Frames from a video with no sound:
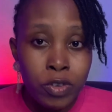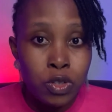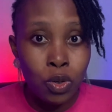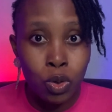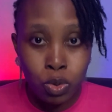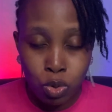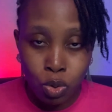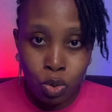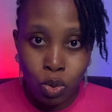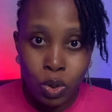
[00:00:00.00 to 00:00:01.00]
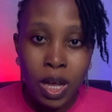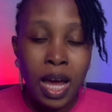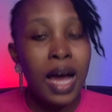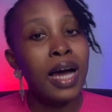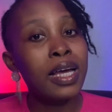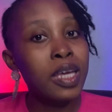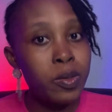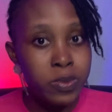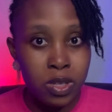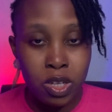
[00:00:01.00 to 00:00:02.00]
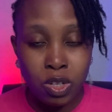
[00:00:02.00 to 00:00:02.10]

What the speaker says: to go to Google and keep searching.